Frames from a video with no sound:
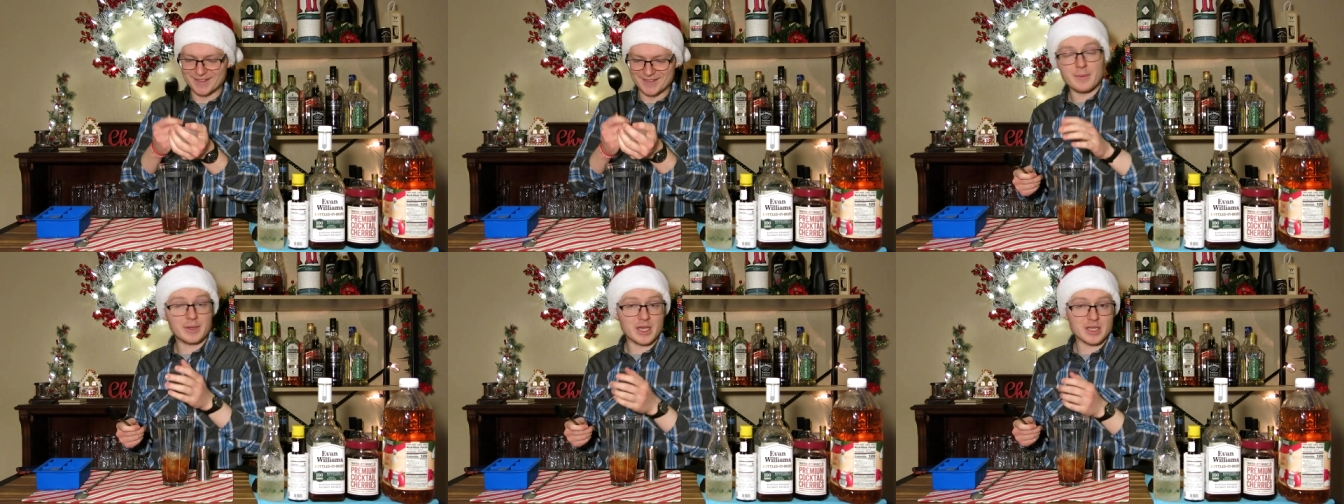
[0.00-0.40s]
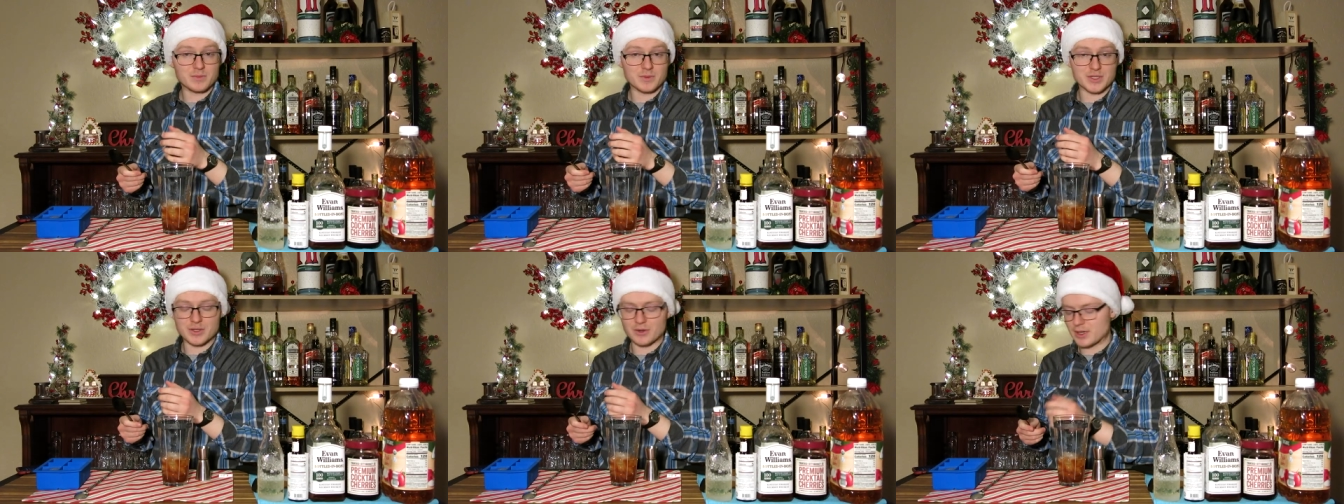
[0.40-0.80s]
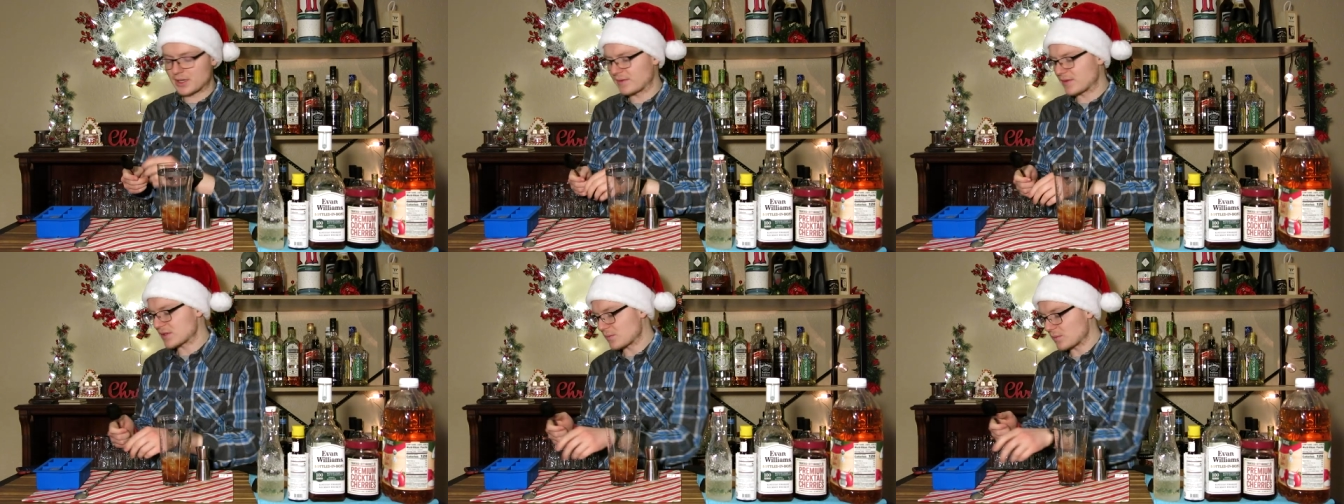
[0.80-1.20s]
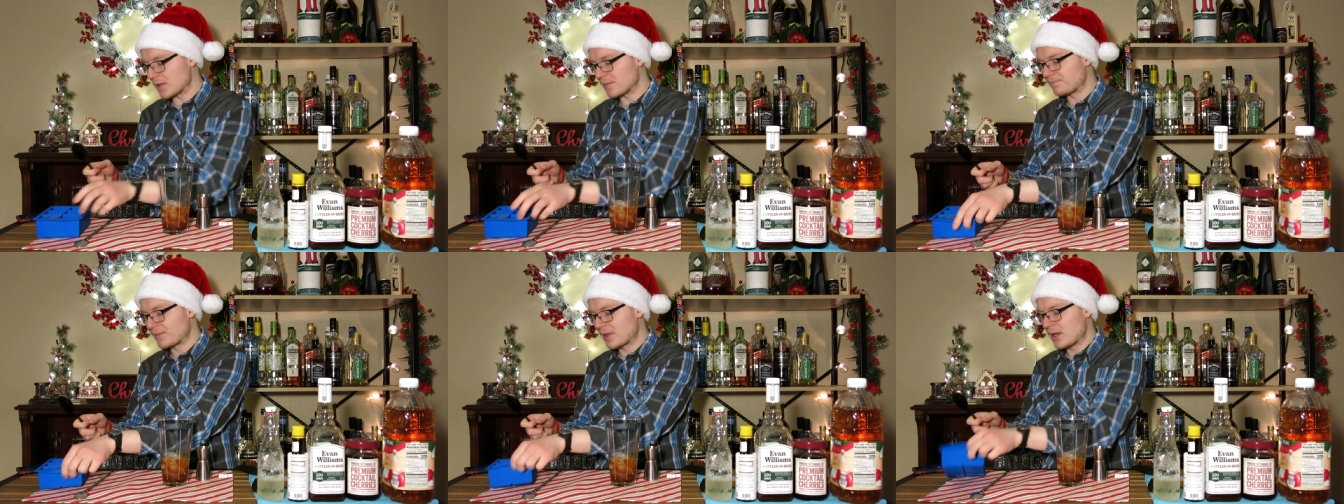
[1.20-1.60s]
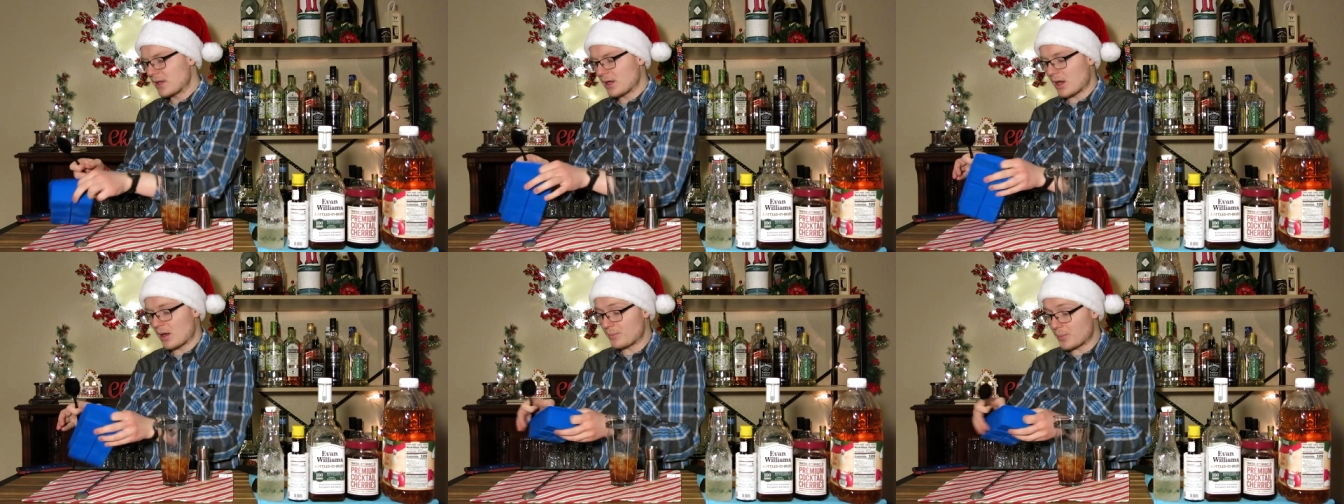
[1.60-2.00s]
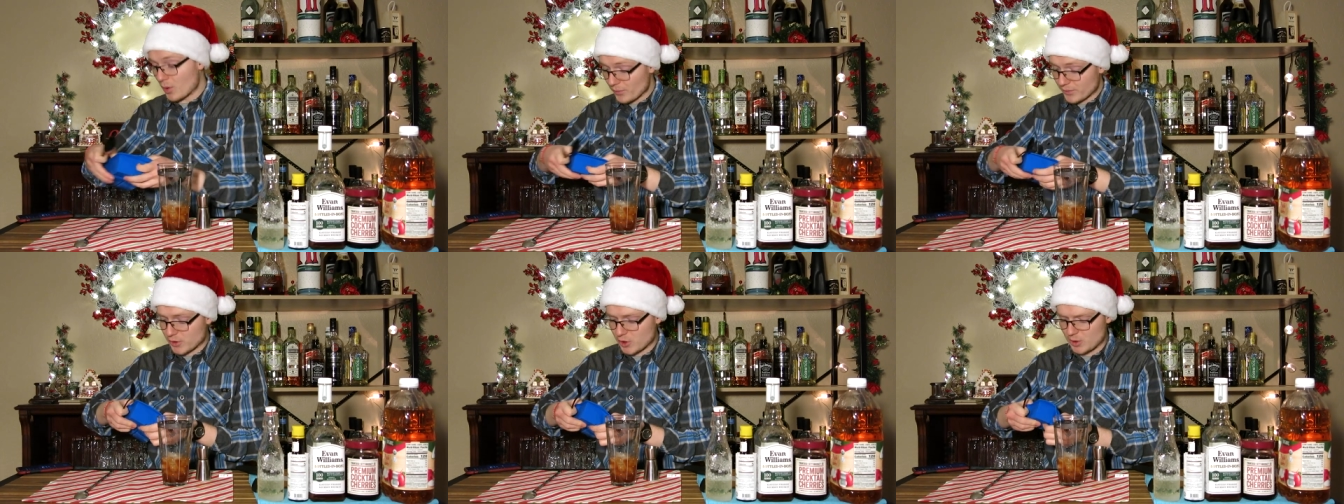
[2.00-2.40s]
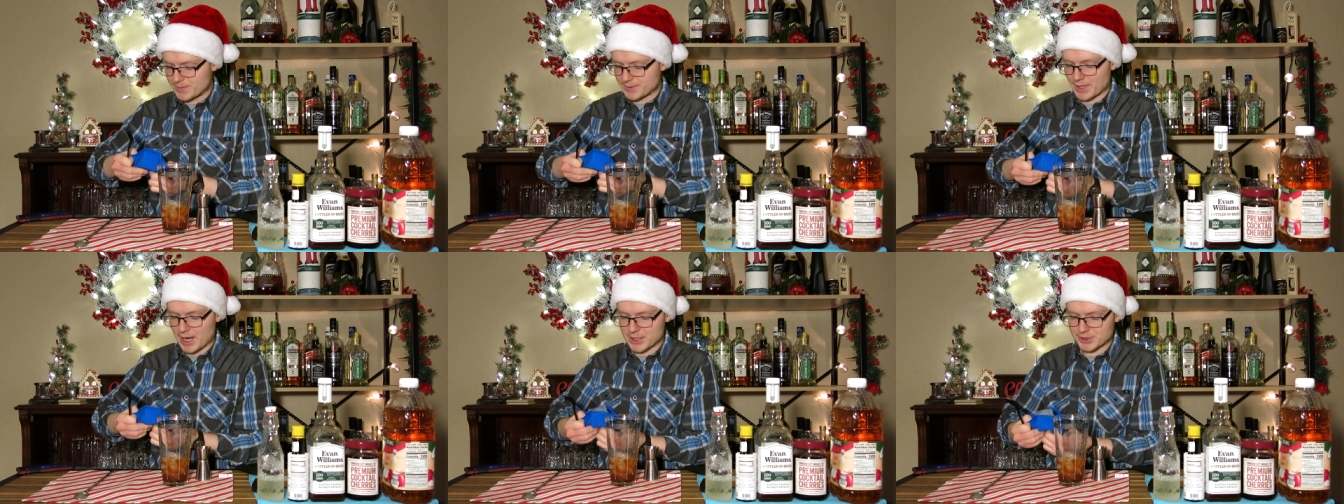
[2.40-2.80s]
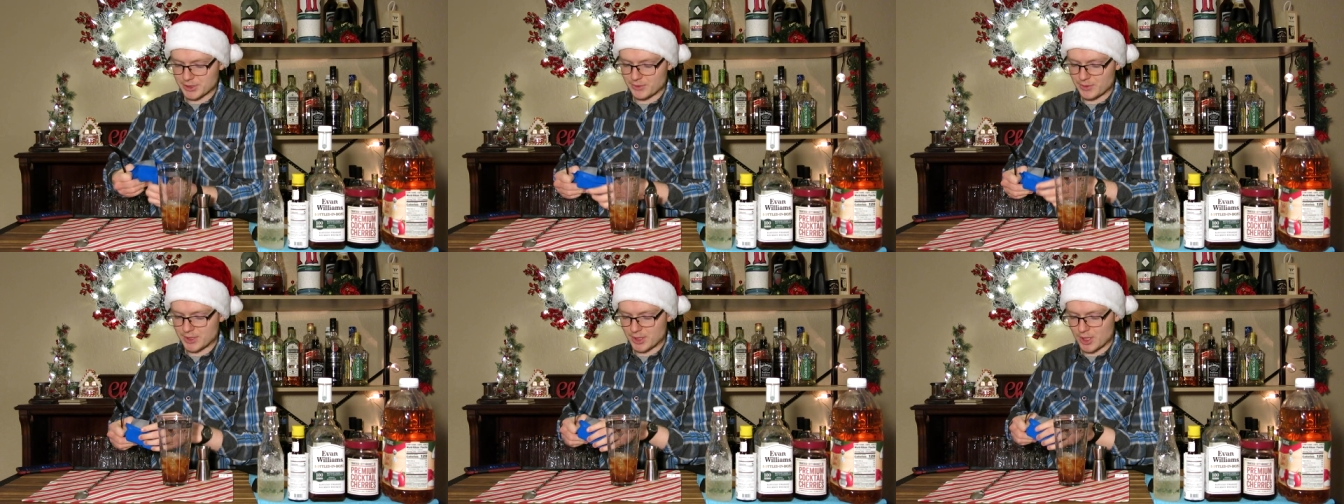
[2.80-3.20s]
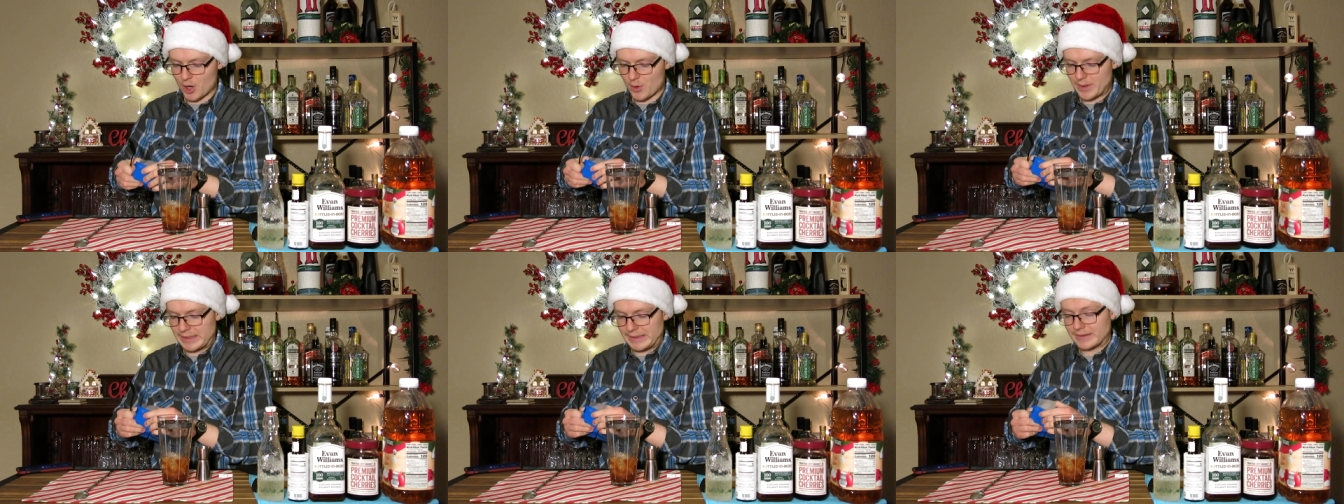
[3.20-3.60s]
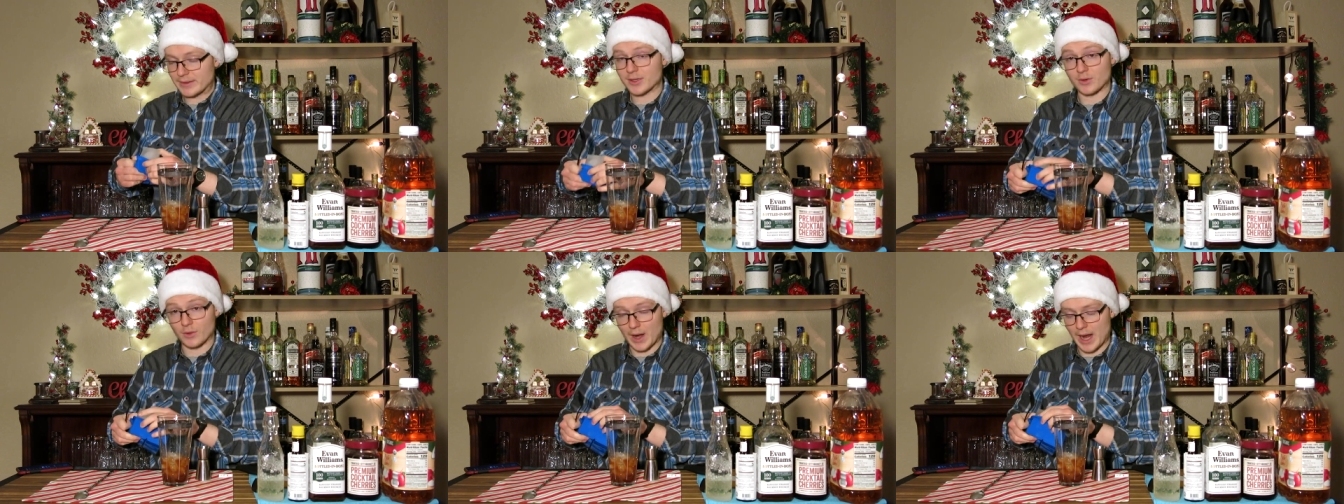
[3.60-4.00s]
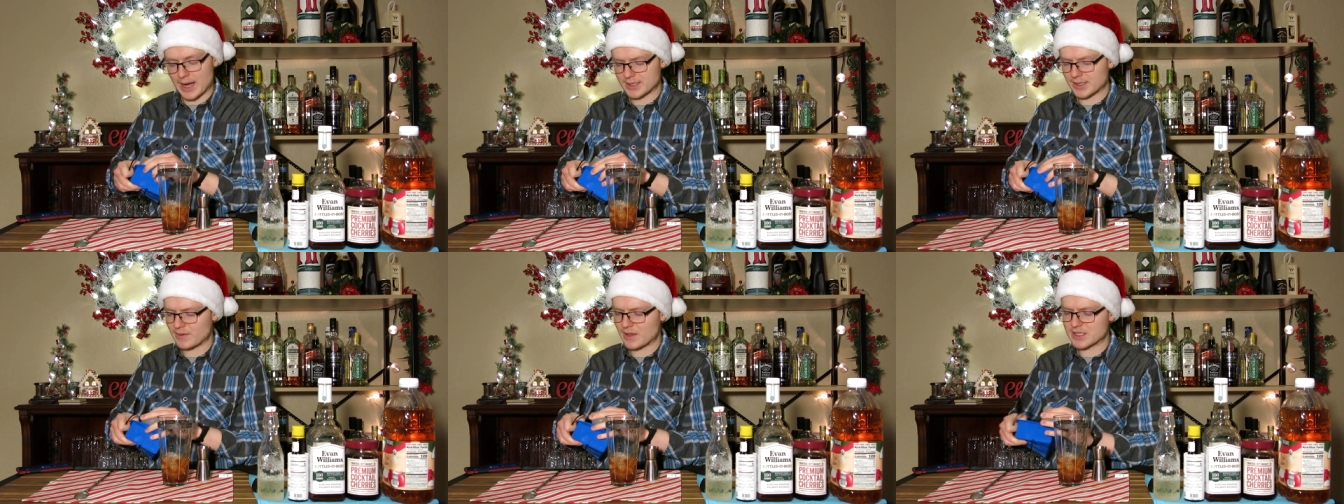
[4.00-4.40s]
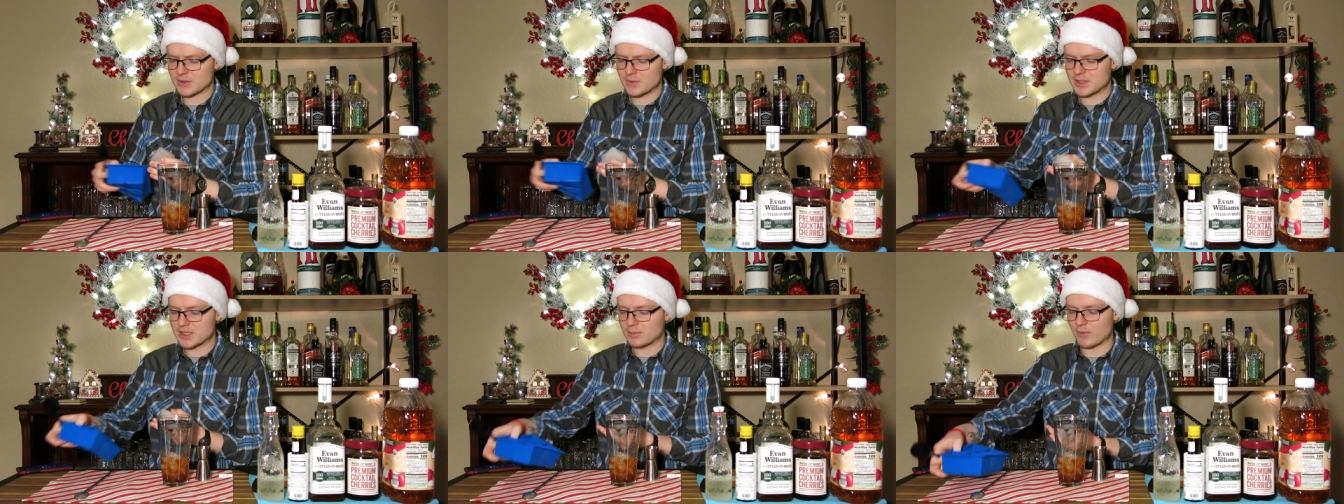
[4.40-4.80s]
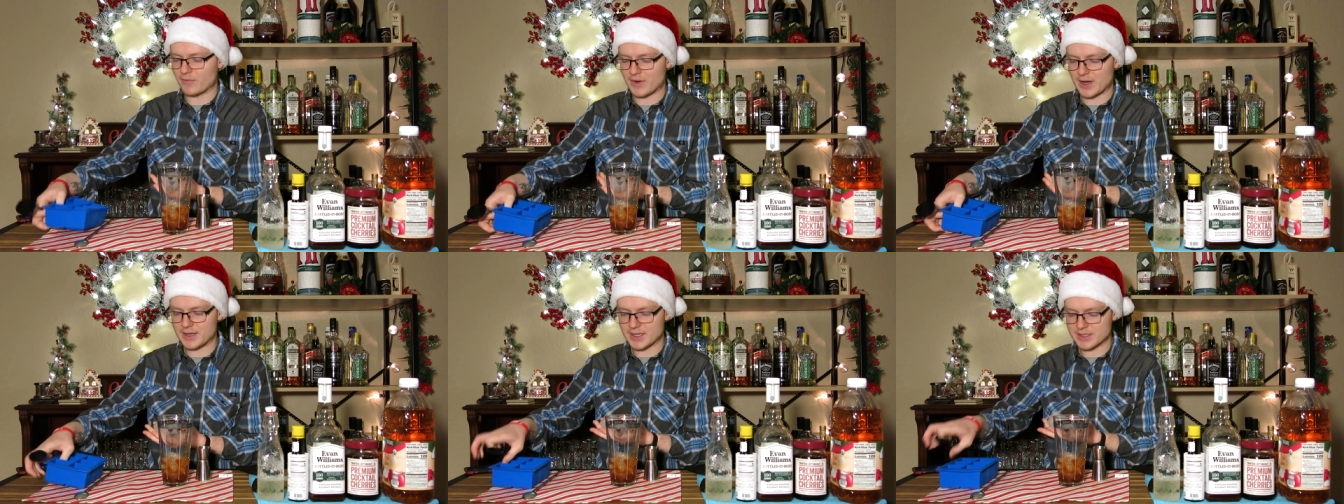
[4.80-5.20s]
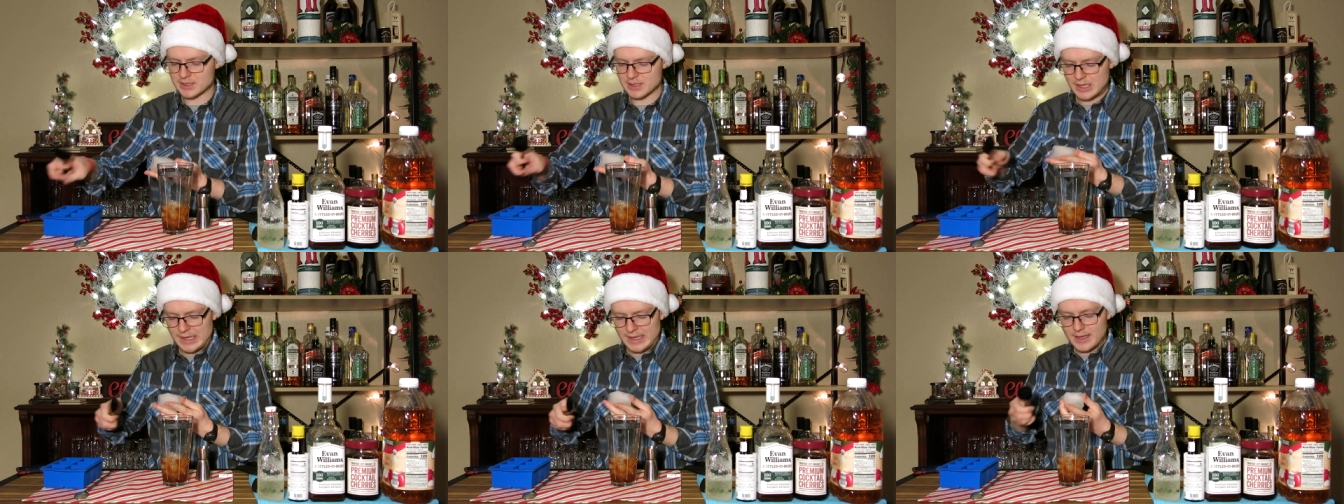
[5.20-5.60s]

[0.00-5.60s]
Because we're stirring this one, both cubes are actually going to go in cracked, and that's going to provide us